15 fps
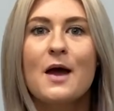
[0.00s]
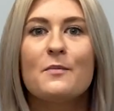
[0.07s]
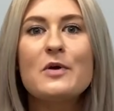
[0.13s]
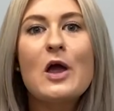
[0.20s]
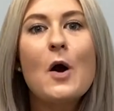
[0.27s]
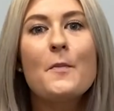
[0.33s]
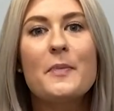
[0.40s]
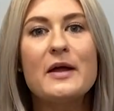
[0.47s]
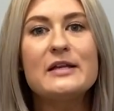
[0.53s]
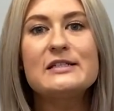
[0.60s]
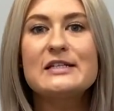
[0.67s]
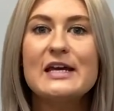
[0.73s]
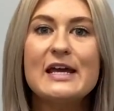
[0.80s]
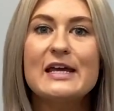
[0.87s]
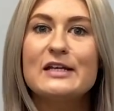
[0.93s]
We
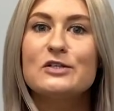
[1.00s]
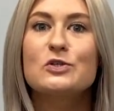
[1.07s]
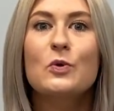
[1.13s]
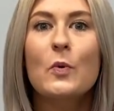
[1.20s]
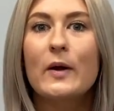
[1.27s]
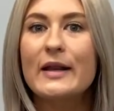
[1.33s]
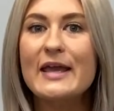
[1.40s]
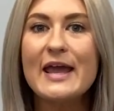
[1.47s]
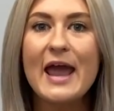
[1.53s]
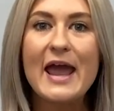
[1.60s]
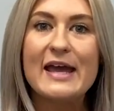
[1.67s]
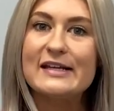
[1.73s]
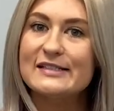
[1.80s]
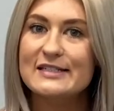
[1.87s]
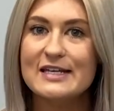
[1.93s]
opened in
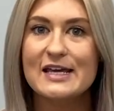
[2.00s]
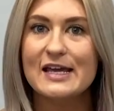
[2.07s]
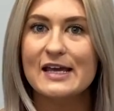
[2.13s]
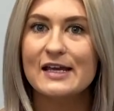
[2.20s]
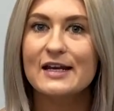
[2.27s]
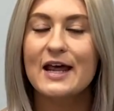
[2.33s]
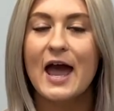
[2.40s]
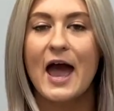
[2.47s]
2018